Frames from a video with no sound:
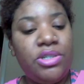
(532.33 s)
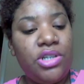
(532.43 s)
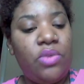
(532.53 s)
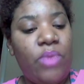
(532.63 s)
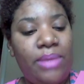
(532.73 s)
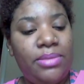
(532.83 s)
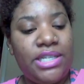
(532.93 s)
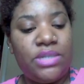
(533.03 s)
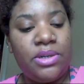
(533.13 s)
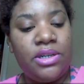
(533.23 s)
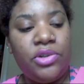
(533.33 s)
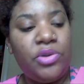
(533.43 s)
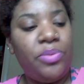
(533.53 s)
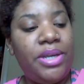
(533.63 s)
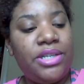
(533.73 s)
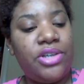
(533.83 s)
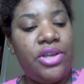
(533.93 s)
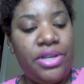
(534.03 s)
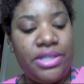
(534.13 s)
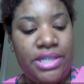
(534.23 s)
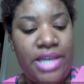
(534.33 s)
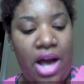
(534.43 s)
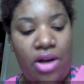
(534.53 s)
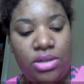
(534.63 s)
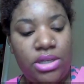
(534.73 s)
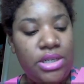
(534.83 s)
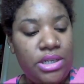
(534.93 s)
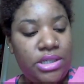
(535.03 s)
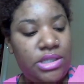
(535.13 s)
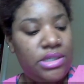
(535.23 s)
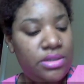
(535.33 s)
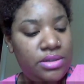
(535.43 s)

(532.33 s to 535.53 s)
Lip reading: gonna wipe this one a little bit so you can see how it looks